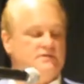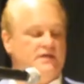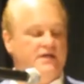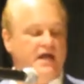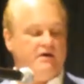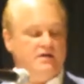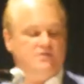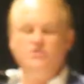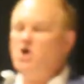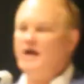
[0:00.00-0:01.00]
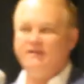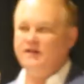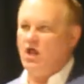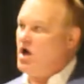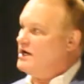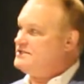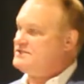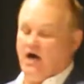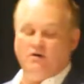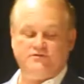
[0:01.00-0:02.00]
inherent not in the law
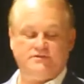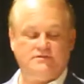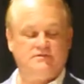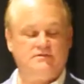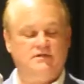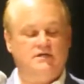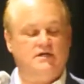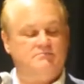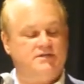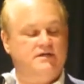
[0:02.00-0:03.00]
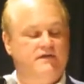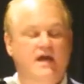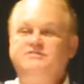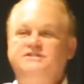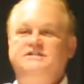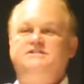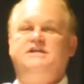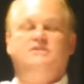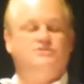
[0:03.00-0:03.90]
itself, but in the FCC